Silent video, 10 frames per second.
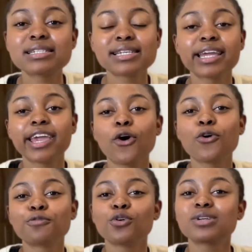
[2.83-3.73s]
to take care
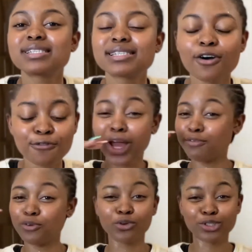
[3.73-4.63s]
of yourself.
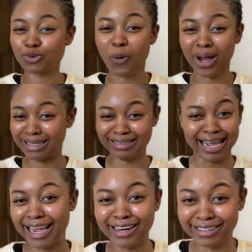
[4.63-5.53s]
If you just go and
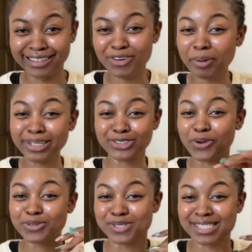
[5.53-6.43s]
die, nobody's
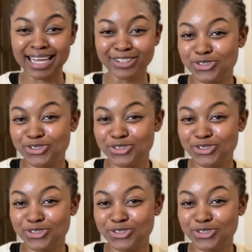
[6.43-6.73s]
going to send